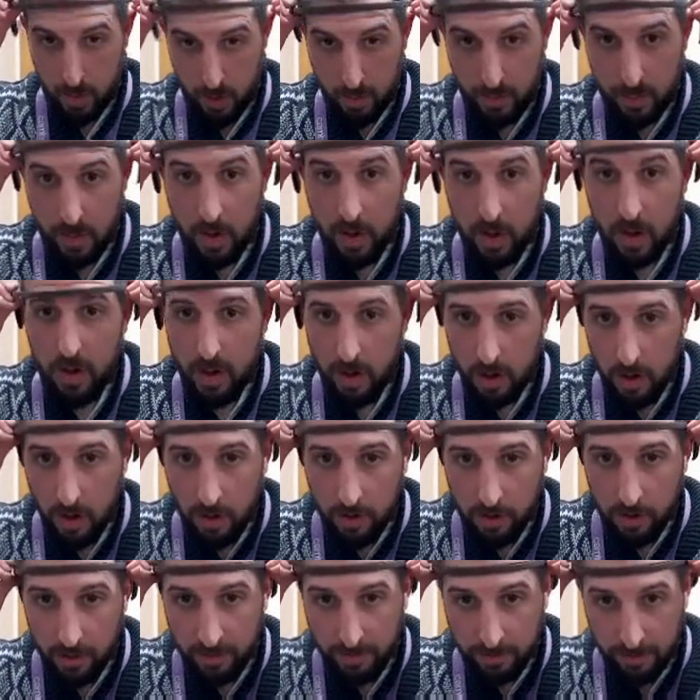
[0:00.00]
it
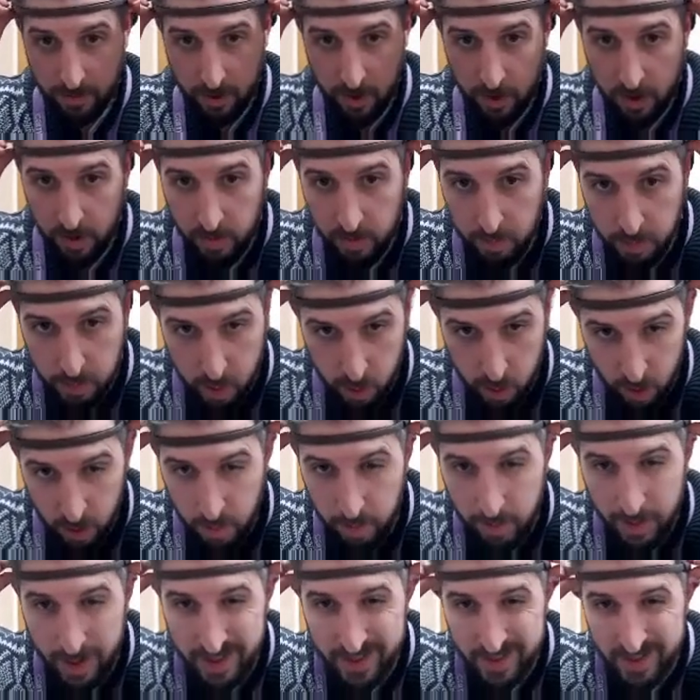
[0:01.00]
on the front, pull it
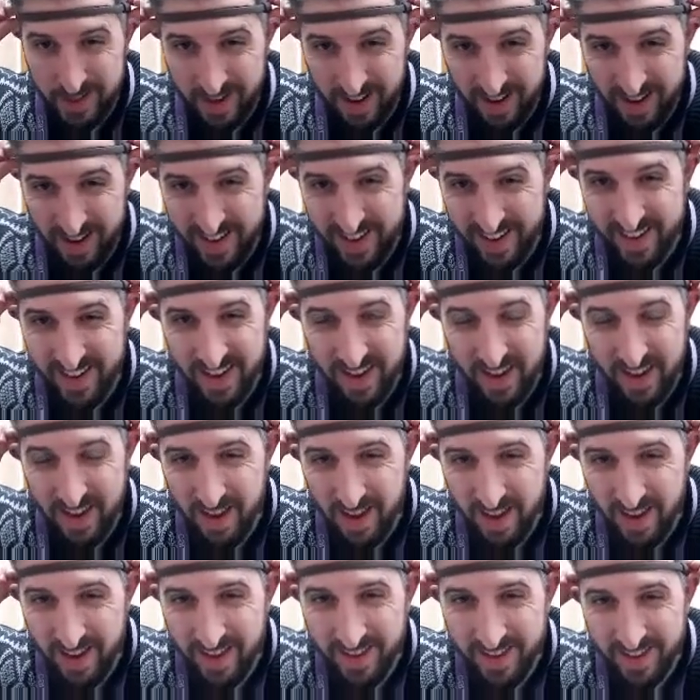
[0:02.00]
back tight,
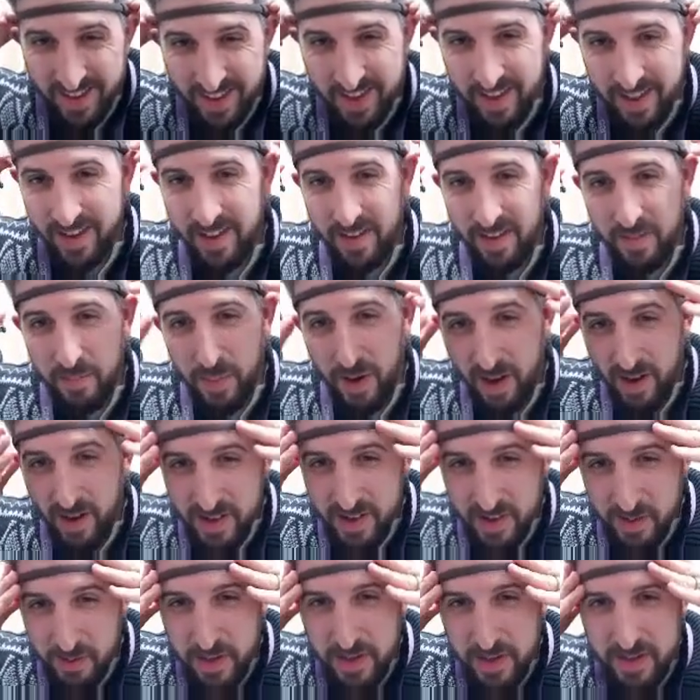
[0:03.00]
get it behind
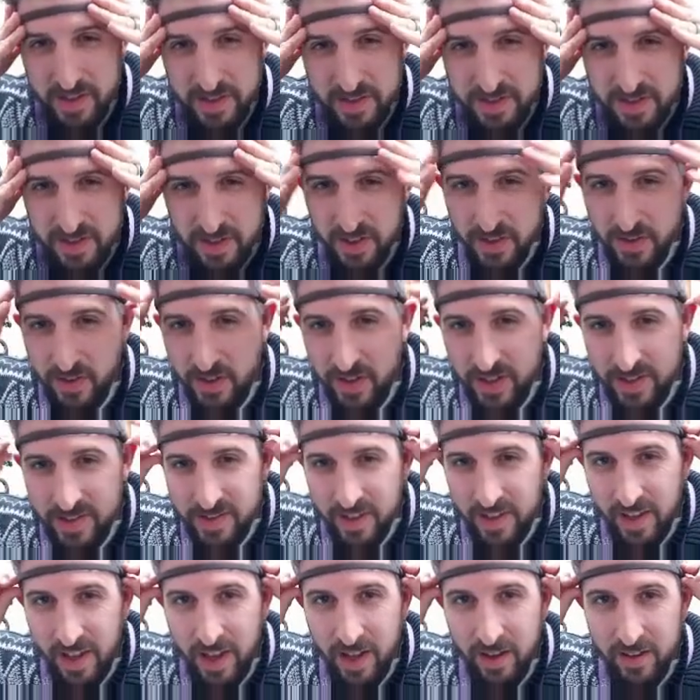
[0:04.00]
your ears so your ears
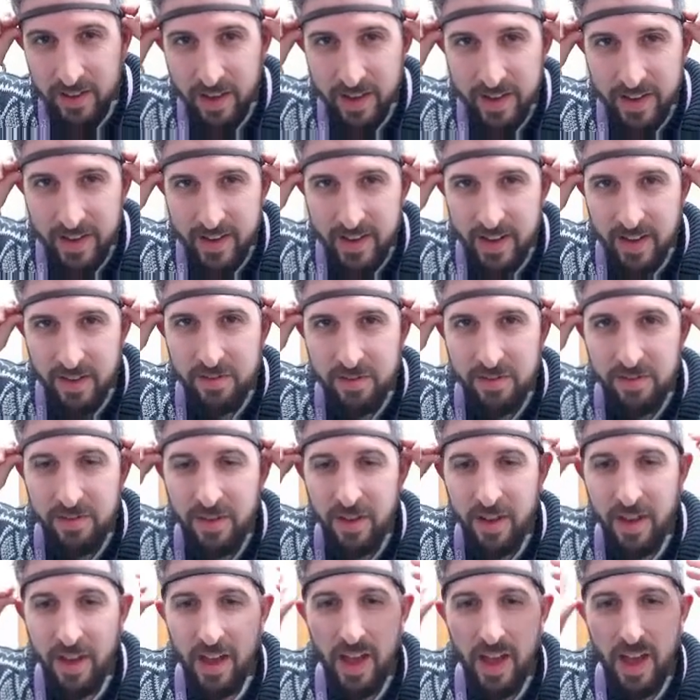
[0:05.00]
stick out like an elf,
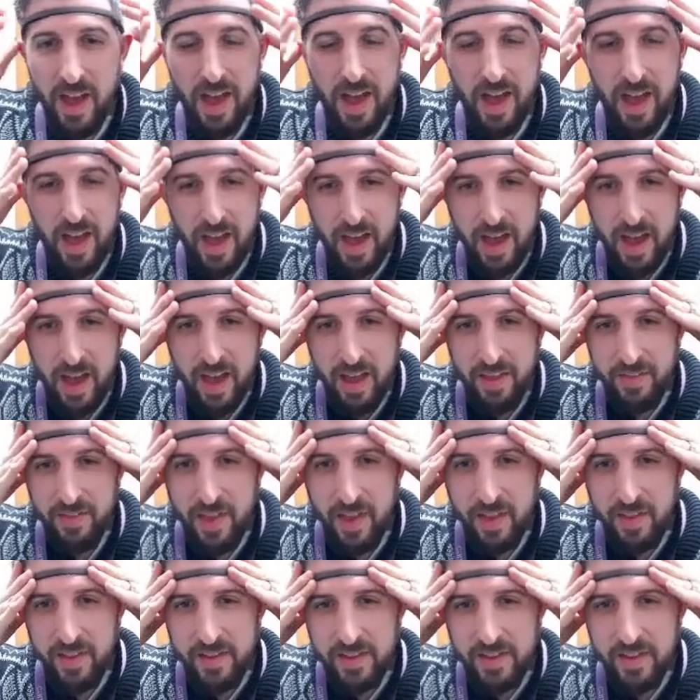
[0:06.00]
and
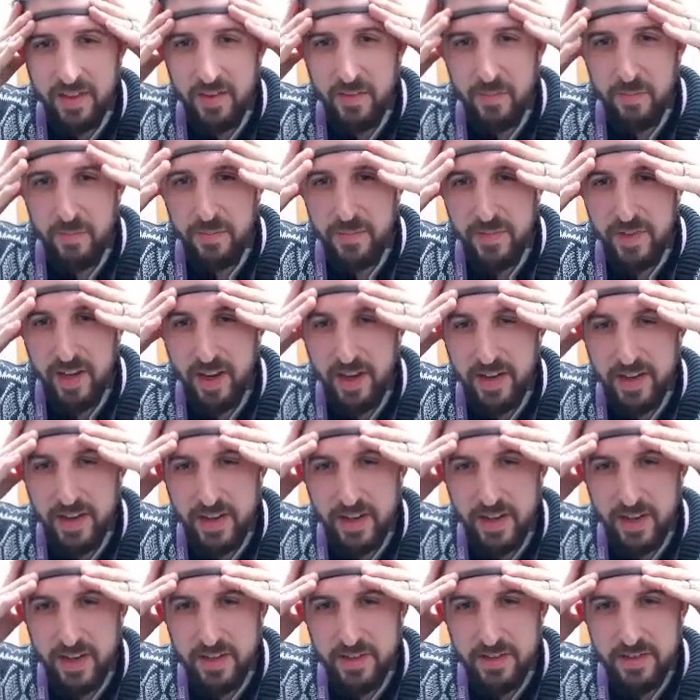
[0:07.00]
then
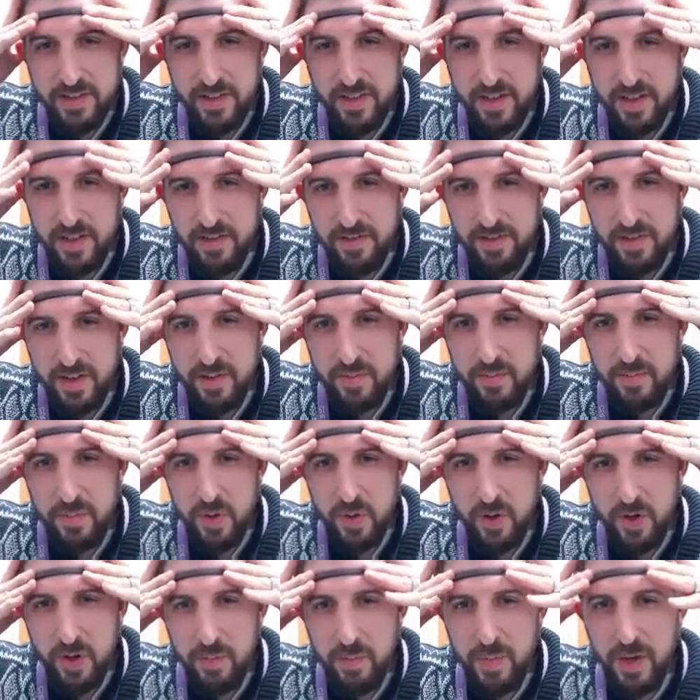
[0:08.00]
tighten it, so you kind of like
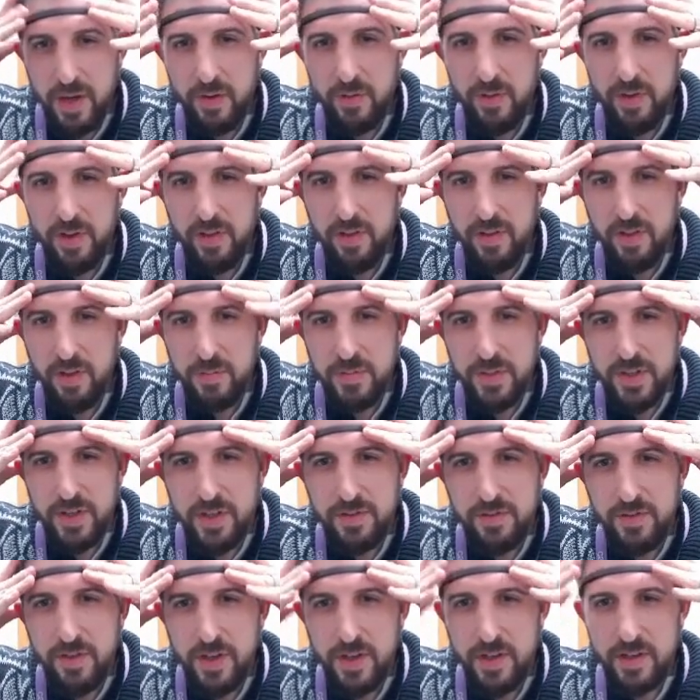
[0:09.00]
pull it back with your thumbs and your
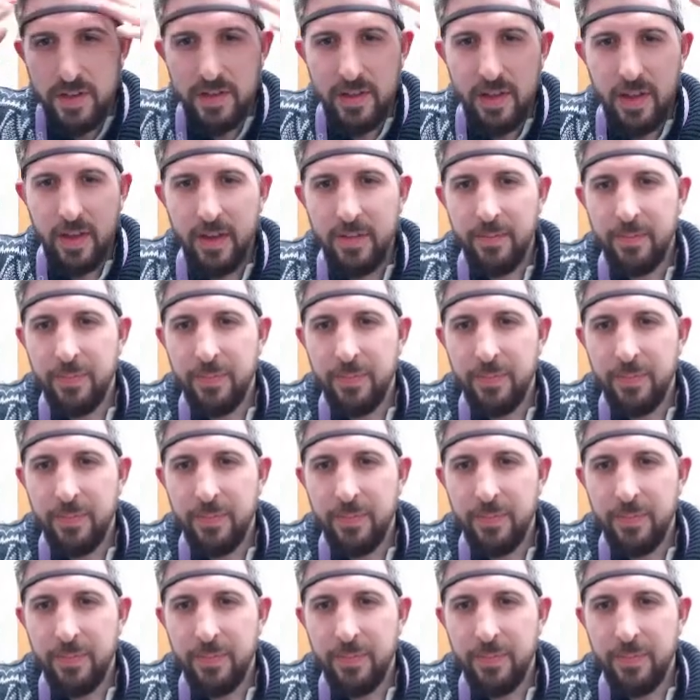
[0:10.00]
fingers there.